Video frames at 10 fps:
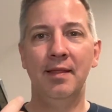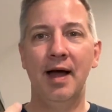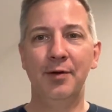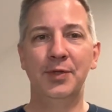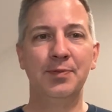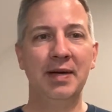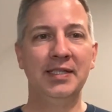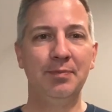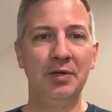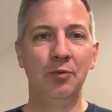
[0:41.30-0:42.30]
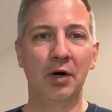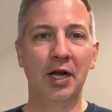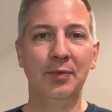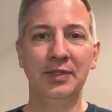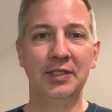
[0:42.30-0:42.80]
I was meant to be
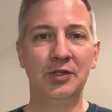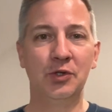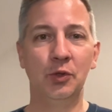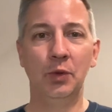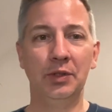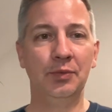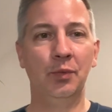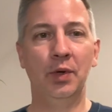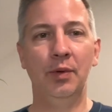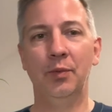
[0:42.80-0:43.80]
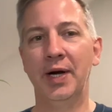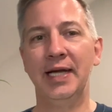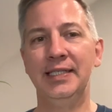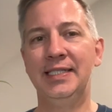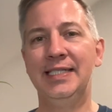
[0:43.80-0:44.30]
working with this tool, and what
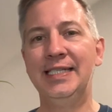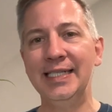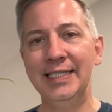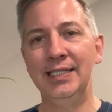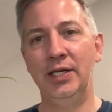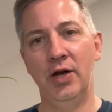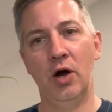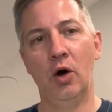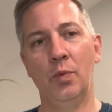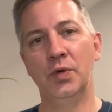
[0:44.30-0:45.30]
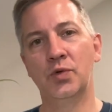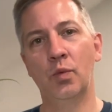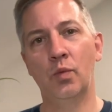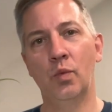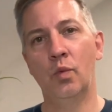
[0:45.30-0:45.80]
I didn't know was
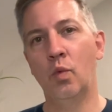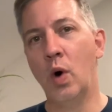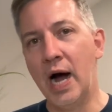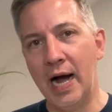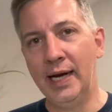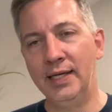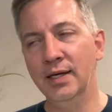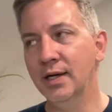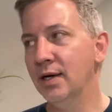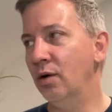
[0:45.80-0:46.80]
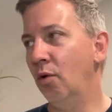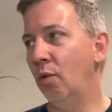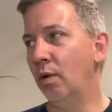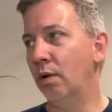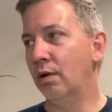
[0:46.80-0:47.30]
why
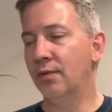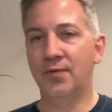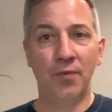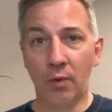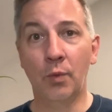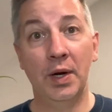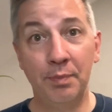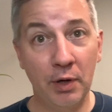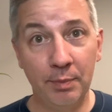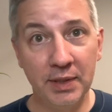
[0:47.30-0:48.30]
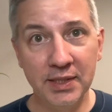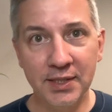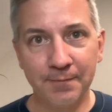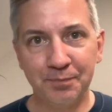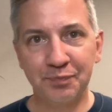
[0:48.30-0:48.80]
or for what
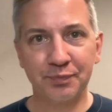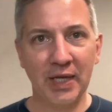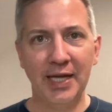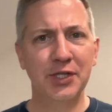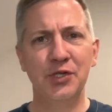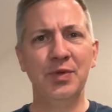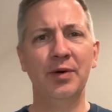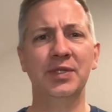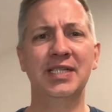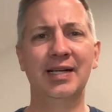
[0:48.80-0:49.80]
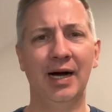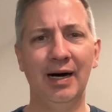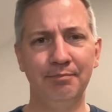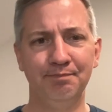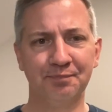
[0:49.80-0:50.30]
purpose. I just knew that was to
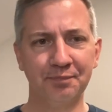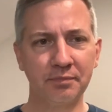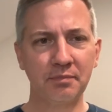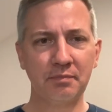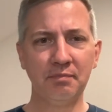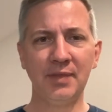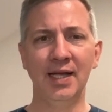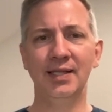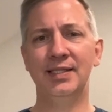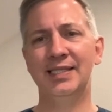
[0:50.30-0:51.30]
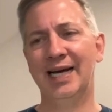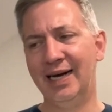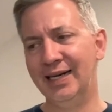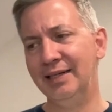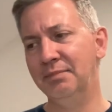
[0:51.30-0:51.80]
come, and at the
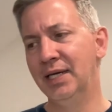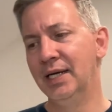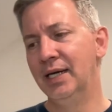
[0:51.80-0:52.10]
time,